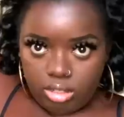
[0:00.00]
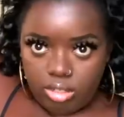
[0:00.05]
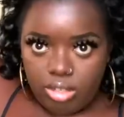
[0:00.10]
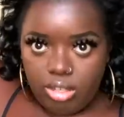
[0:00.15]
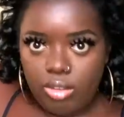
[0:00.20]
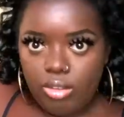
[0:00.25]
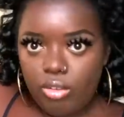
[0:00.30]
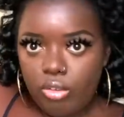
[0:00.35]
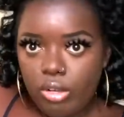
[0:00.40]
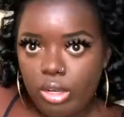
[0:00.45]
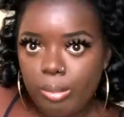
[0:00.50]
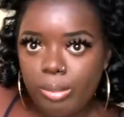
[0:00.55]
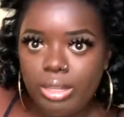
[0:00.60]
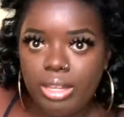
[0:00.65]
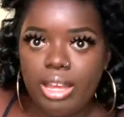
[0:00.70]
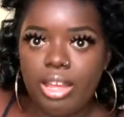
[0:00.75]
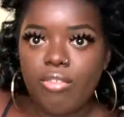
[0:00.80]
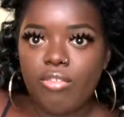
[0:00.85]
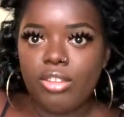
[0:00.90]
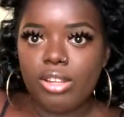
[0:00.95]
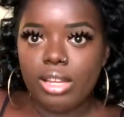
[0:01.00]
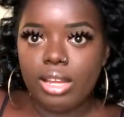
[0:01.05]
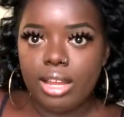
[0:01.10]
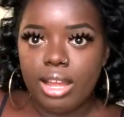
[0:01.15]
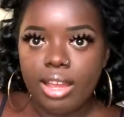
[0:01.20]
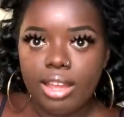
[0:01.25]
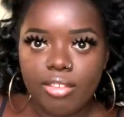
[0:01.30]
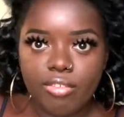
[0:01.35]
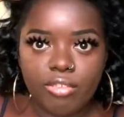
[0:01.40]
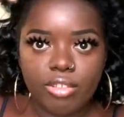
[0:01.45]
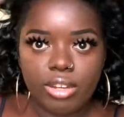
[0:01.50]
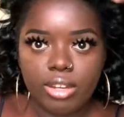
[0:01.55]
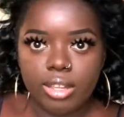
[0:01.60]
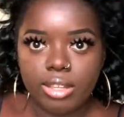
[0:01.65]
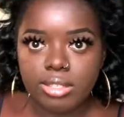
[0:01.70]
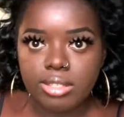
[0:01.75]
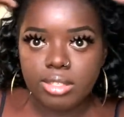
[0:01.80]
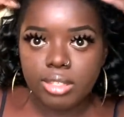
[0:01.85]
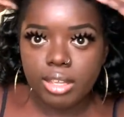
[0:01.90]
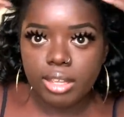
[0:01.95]
know, normally I feel like I could
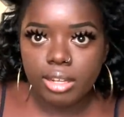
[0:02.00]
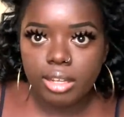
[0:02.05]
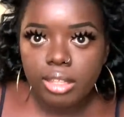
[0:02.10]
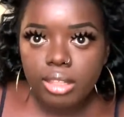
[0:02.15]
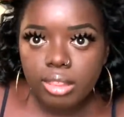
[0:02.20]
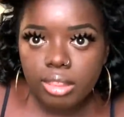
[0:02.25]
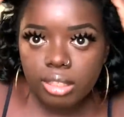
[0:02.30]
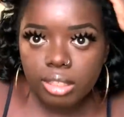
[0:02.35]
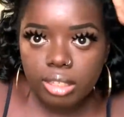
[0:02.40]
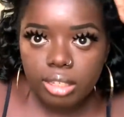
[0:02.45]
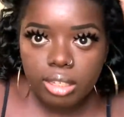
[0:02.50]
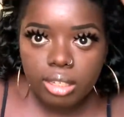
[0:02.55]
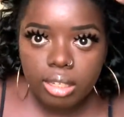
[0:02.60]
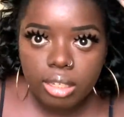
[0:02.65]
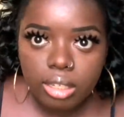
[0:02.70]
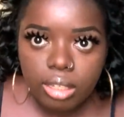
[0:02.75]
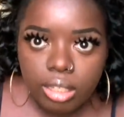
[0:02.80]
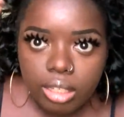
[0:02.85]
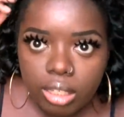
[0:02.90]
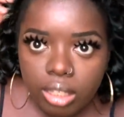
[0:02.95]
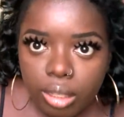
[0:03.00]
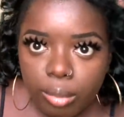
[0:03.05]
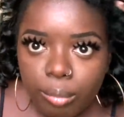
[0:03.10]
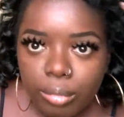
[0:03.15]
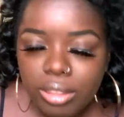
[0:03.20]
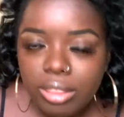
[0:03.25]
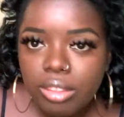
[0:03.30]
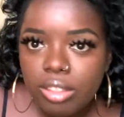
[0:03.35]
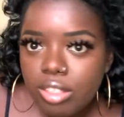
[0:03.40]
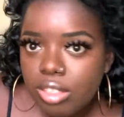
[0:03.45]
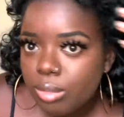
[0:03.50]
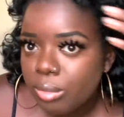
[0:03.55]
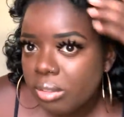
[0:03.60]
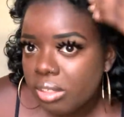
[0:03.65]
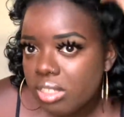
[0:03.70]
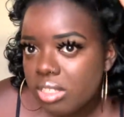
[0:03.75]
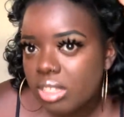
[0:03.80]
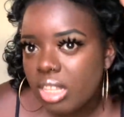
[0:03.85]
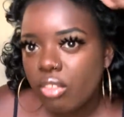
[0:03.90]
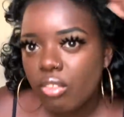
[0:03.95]
finesse anything, but this one
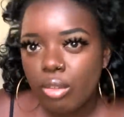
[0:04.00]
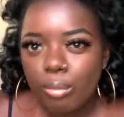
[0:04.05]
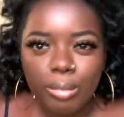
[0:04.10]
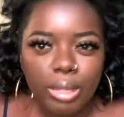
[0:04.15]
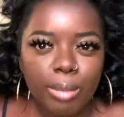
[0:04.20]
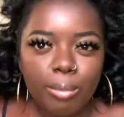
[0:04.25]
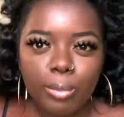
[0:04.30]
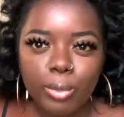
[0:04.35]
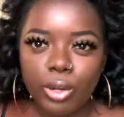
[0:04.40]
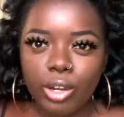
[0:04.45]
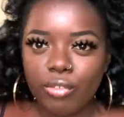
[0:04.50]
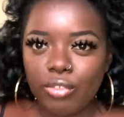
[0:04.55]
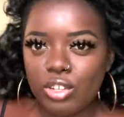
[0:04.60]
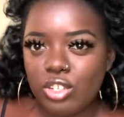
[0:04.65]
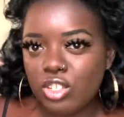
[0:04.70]
is giving me more of a